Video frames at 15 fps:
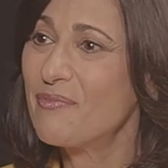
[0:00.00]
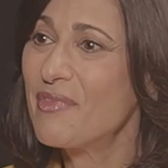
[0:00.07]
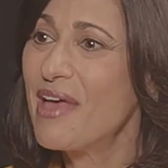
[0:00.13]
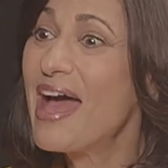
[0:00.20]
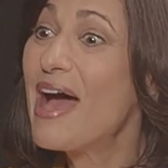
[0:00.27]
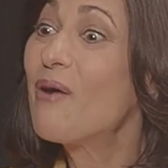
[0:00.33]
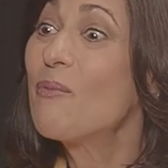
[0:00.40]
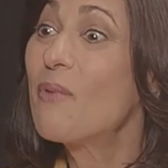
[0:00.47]

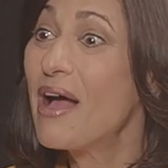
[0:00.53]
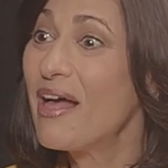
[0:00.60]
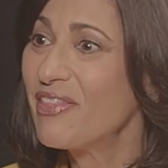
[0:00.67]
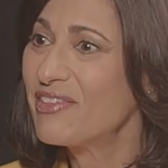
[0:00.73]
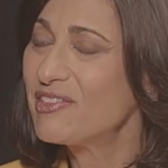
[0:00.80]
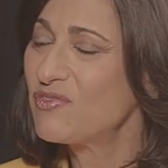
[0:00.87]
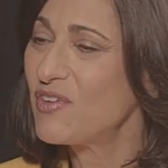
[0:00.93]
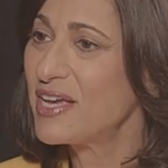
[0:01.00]
how well
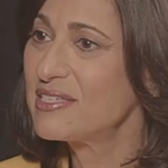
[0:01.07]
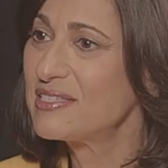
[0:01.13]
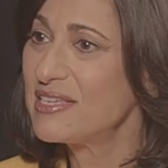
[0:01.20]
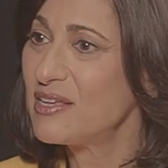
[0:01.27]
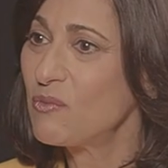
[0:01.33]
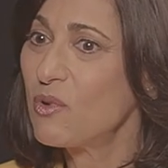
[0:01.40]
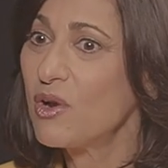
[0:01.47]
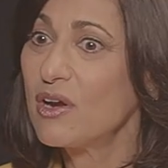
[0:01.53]
this
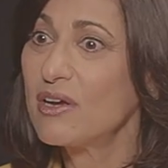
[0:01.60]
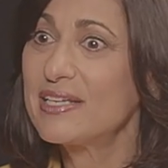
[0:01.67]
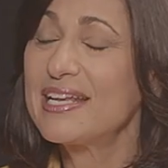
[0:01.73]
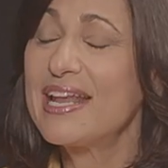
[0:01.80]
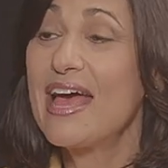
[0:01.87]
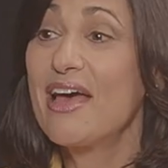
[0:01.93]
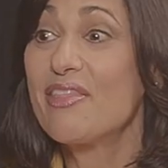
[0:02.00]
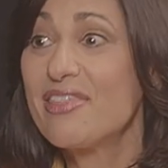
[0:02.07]
vaccine worked
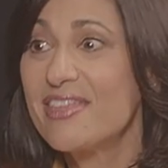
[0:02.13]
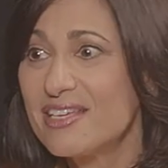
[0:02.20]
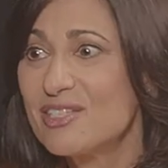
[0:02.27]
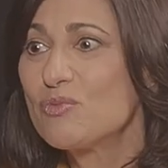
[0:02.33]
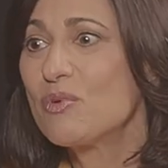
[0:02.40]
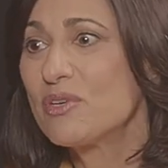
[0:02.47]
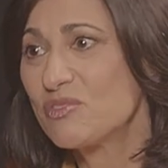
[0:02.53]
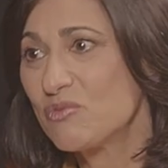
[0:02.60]
and how
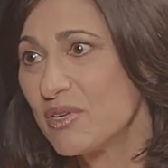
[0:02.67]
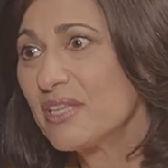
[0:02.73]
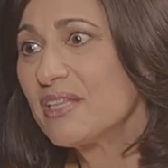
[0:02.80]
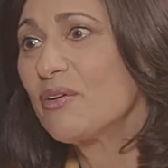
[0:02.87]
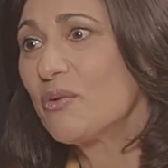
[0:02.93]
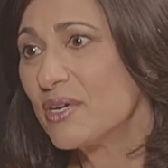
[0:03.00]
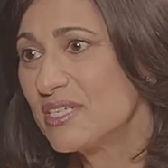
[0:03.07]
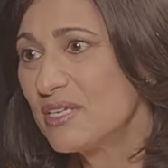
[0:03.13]
this was
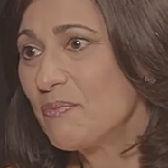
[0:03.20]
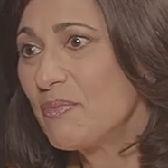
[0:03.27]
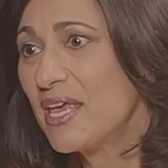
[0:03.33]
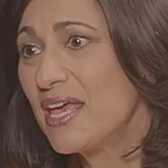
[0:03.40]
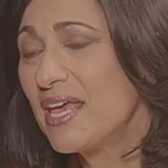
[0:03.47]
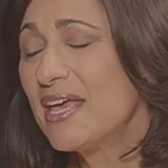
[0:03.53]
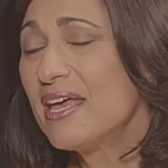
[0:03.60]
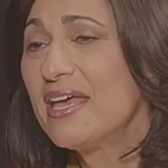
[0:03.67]
really going to
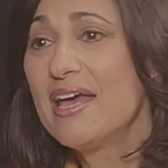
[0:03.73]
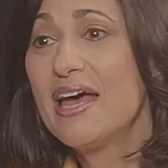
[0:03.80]
be